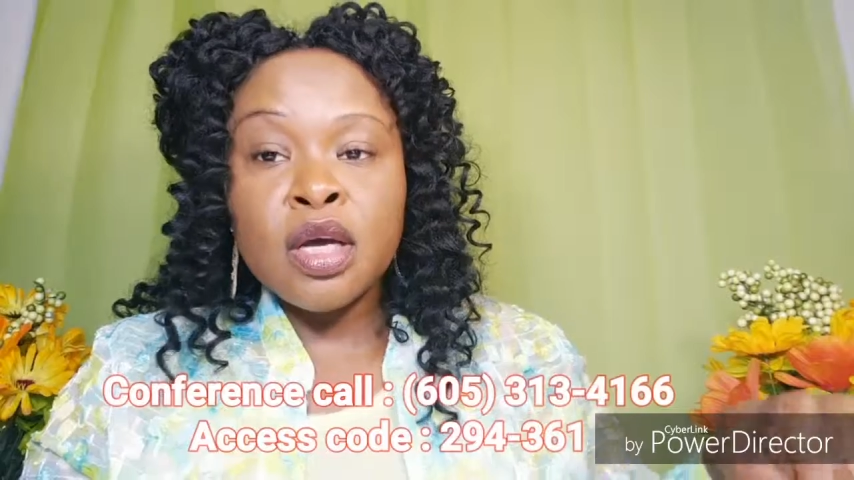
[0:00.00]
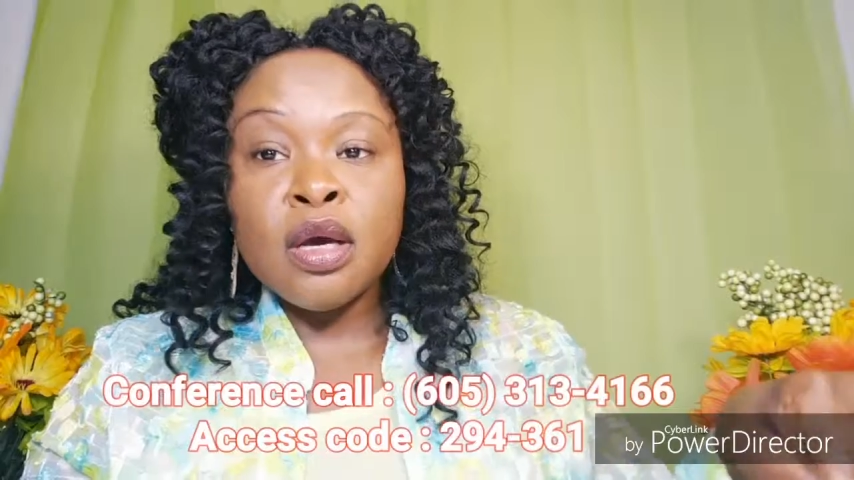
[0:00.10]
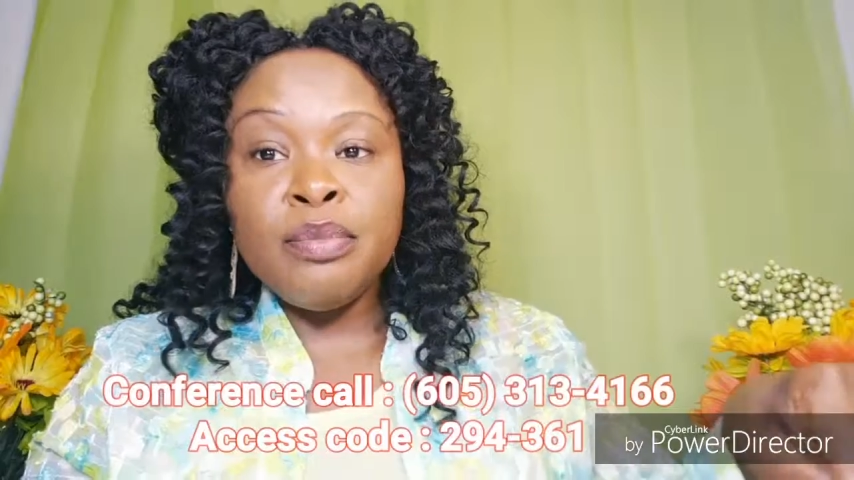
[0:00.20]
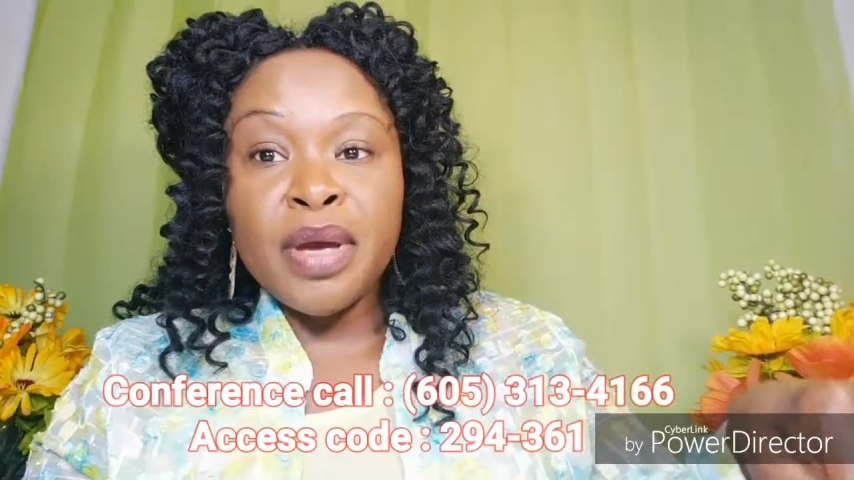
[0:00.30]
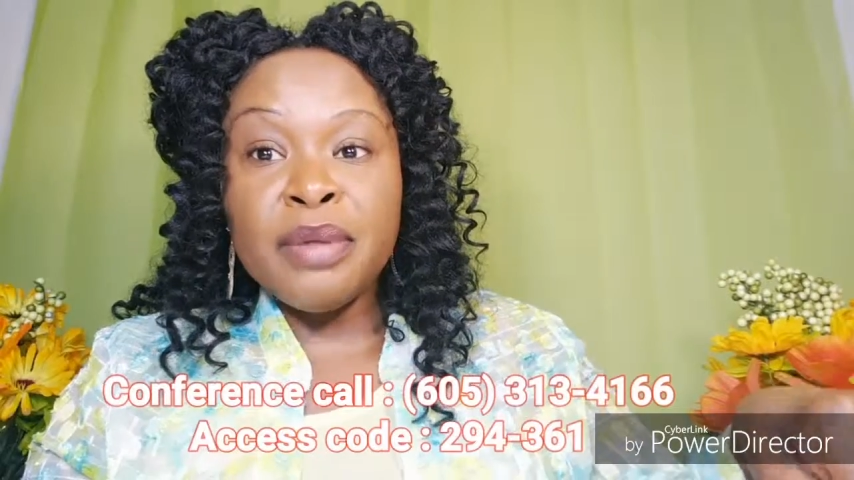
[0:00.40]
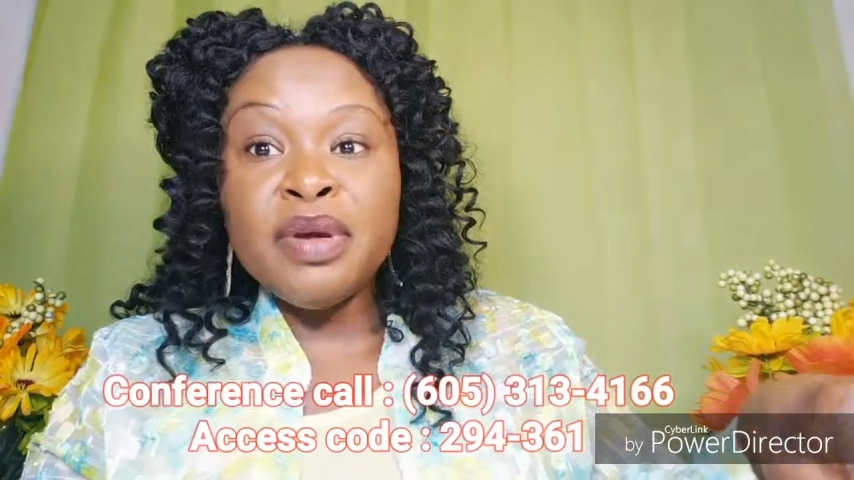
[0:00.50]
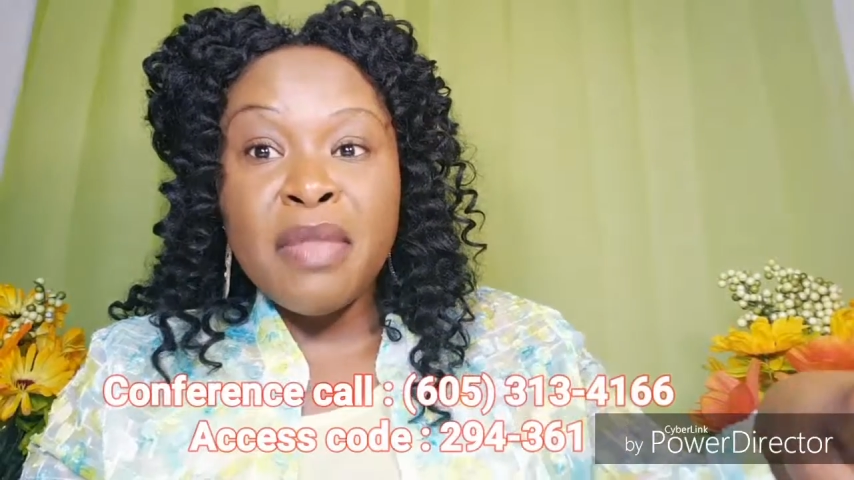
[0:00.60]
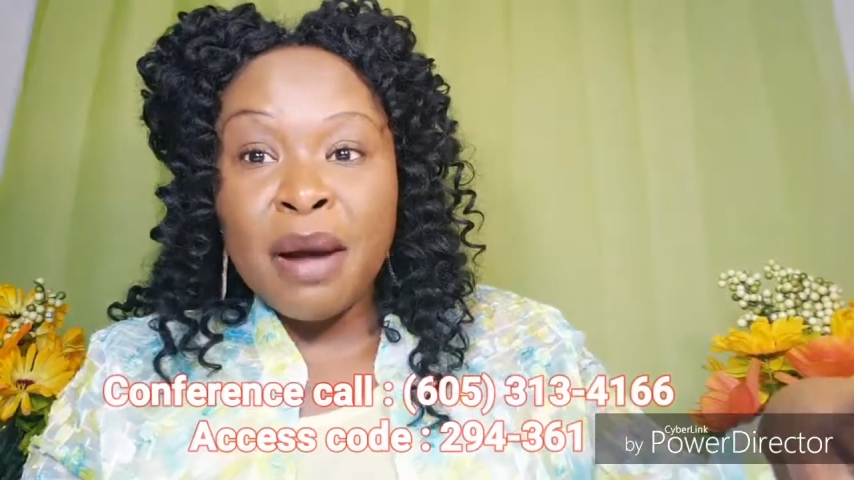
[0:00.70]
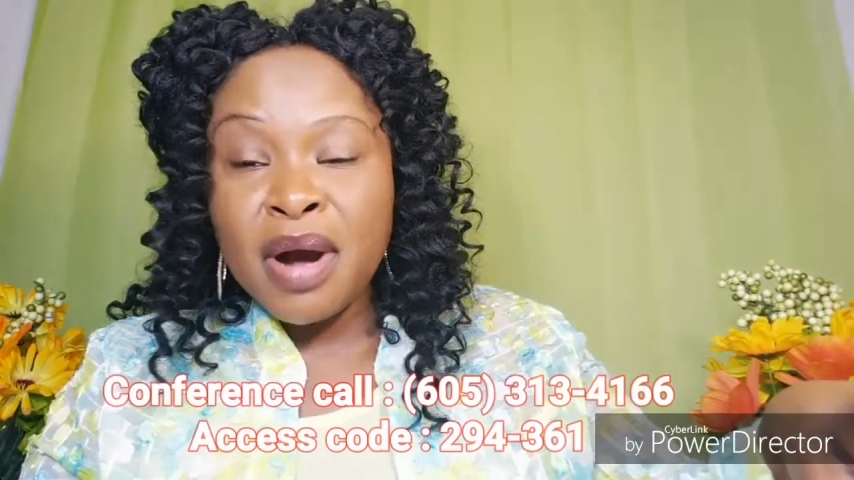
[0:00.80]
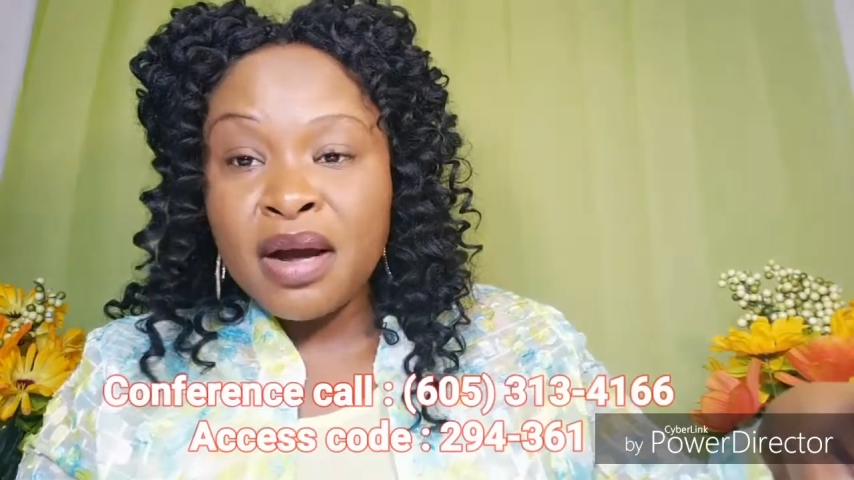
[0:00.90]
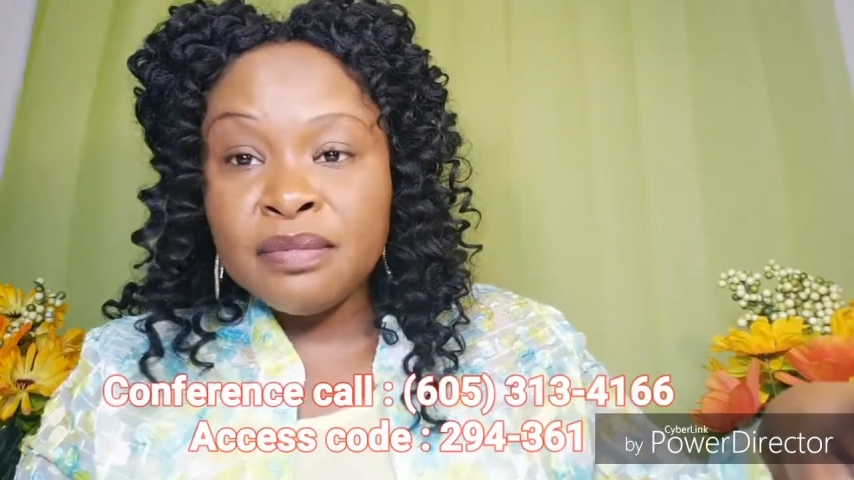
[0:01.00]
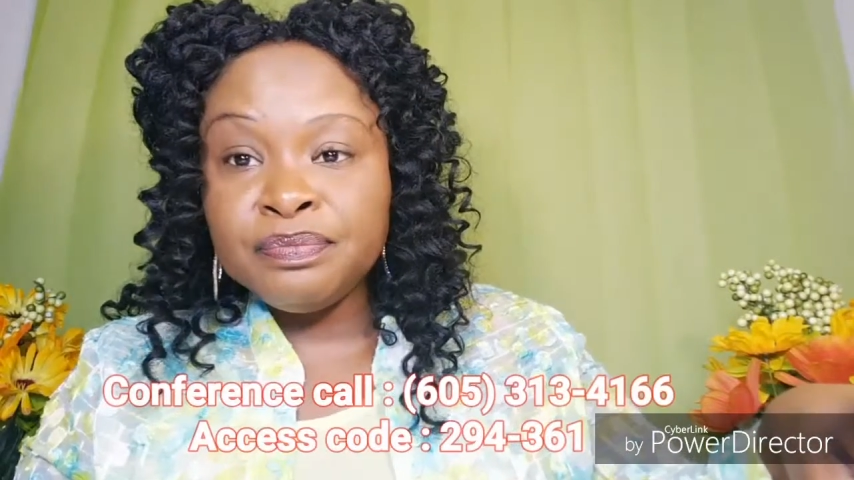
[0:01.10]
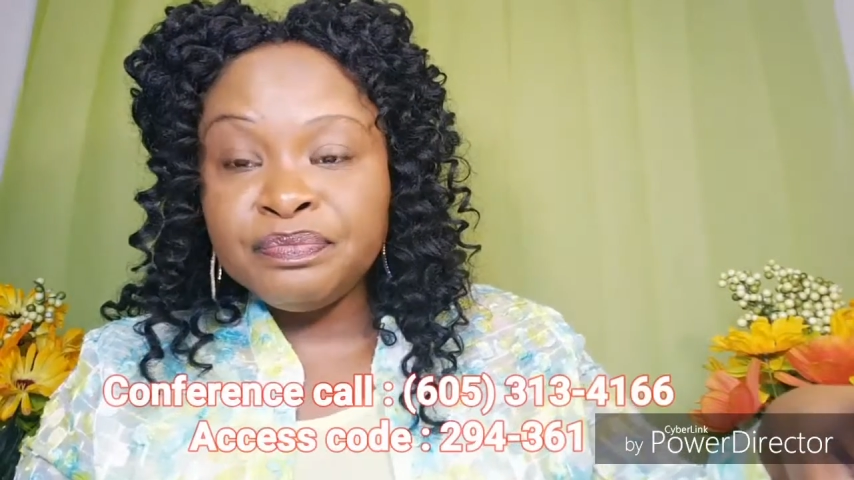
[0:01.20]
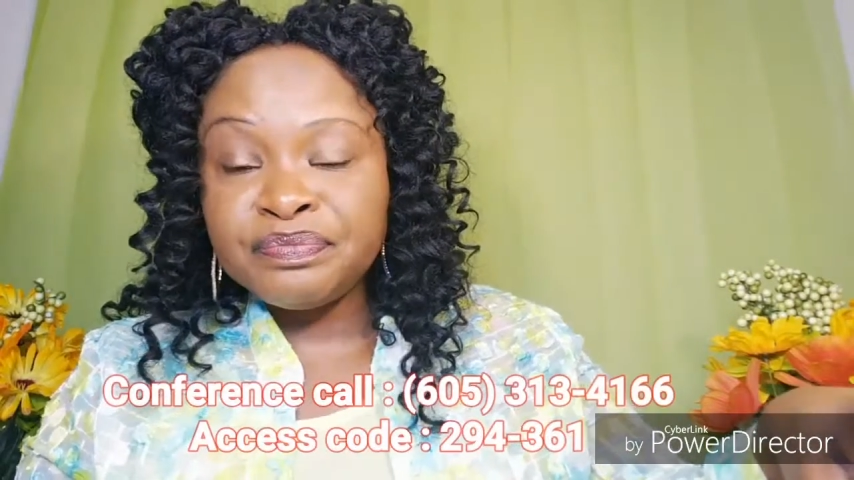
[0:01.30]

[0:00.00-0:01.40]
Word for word: a baby mama,